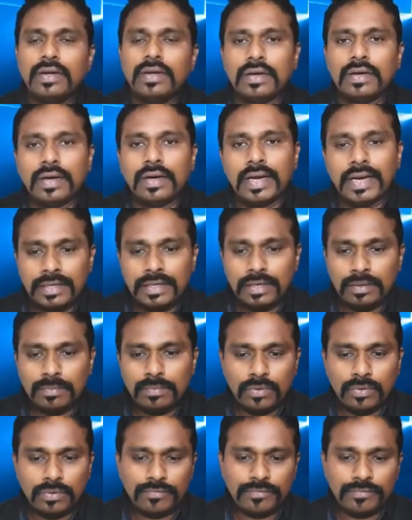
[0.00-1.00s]
idle
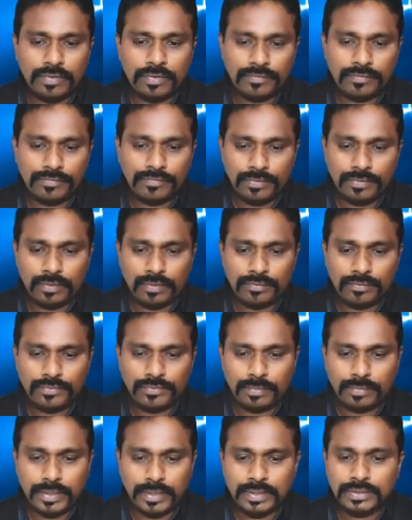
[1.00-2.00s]
mode for a
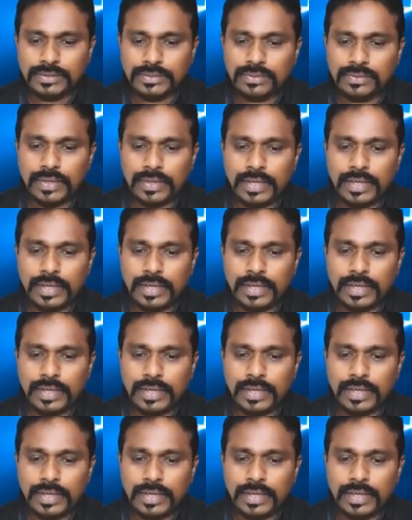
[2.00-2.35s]
few minutes.